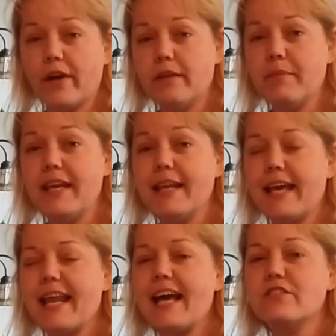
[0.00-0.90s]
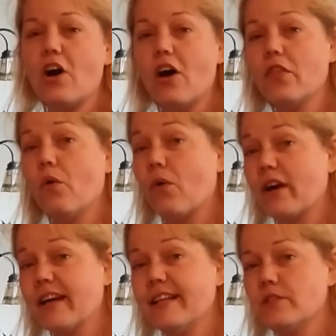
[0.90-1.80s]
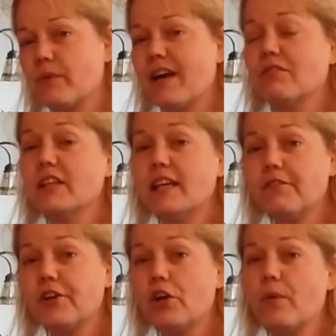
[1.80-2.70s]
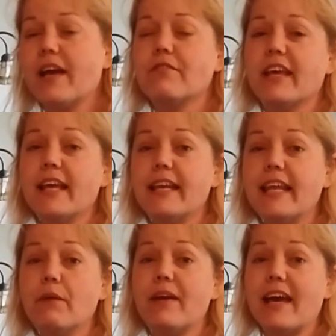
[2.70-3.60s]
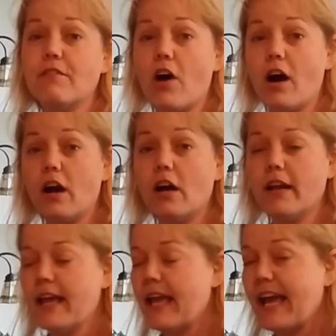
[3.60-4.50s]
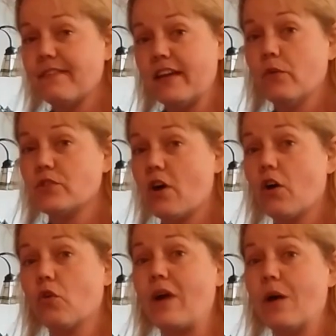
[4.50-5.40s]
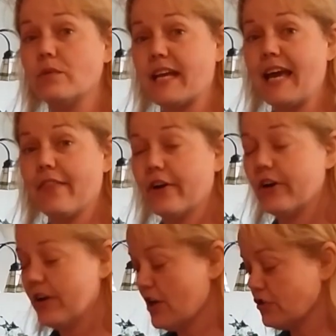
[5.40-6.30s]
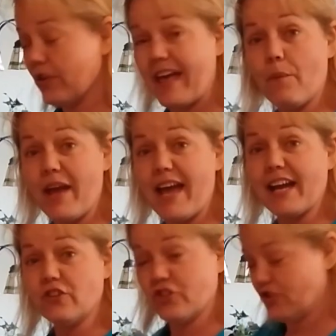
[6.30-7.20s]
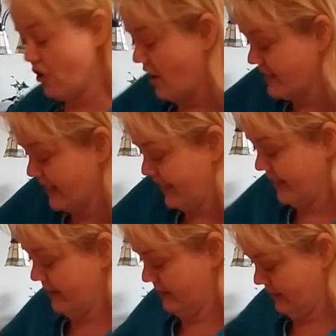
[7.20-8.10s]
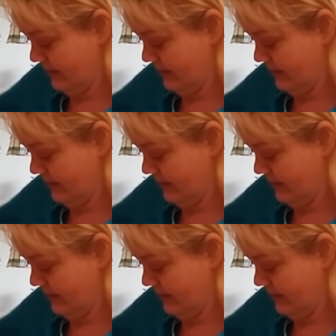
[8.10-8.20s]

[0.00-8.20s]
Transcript: organ meat. It has all the organs. We have liver, we have kidney, we have heart, and then it was all ground together. So that way I can just toss it in.